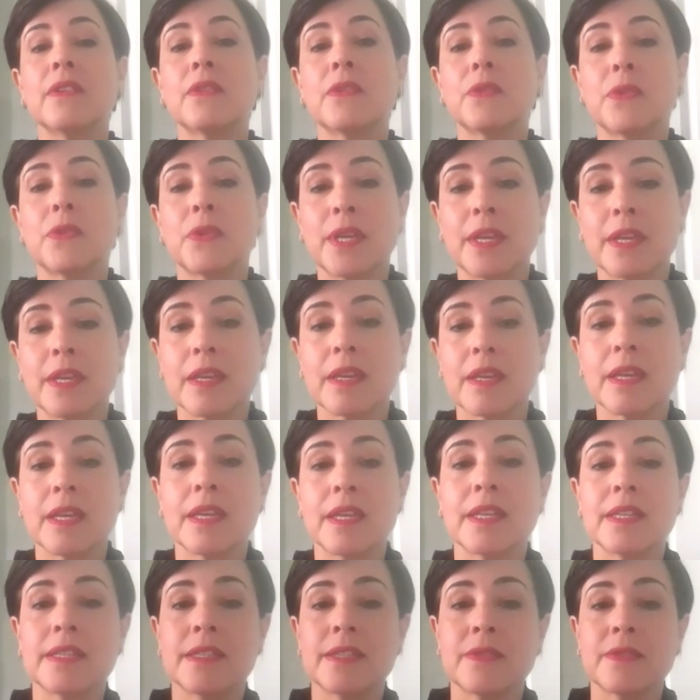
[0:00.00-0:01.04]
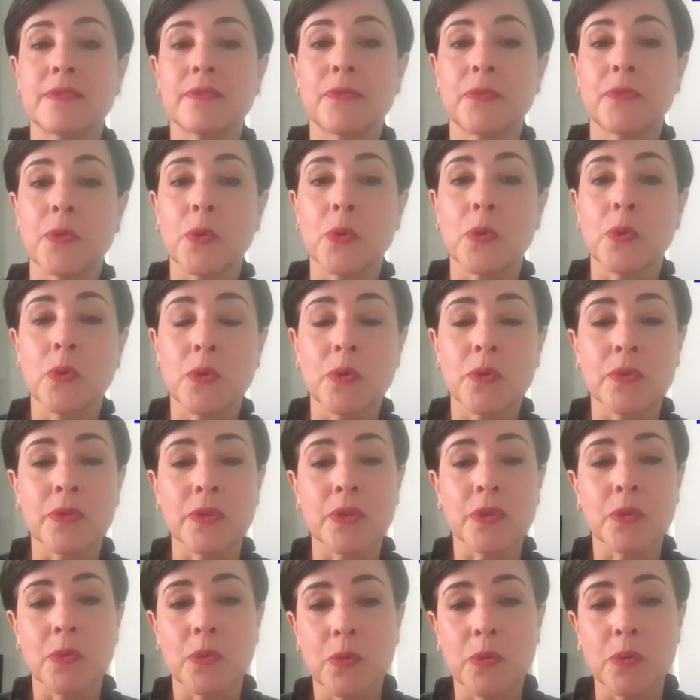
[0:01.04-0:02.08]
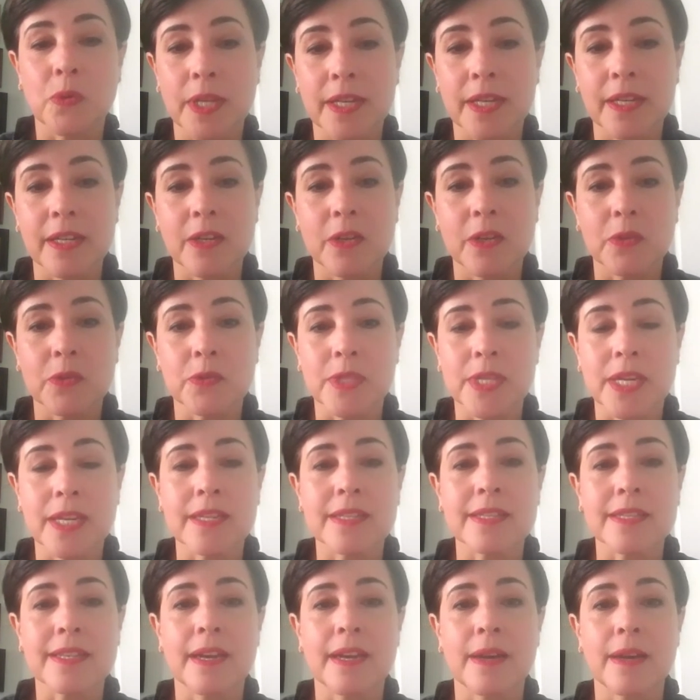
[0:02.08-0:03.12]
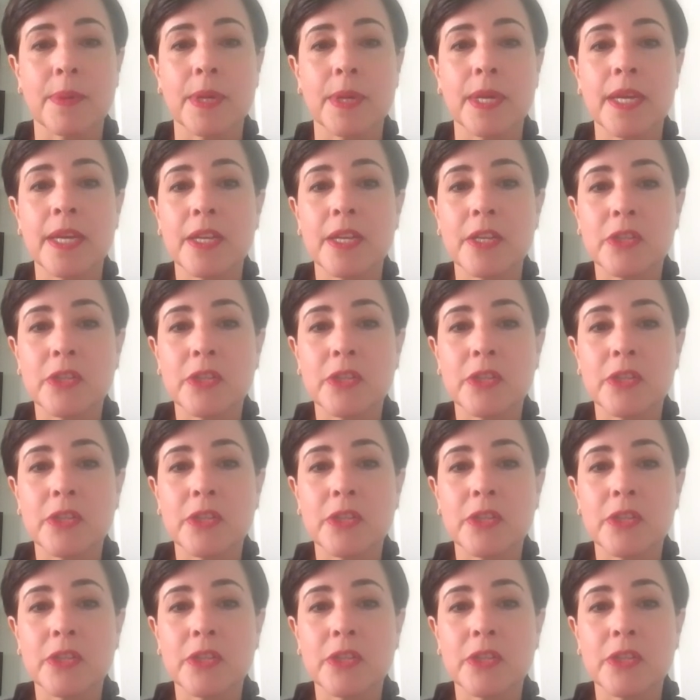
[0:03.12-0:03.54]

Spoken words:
thing is for the All England Lawn Tennis Club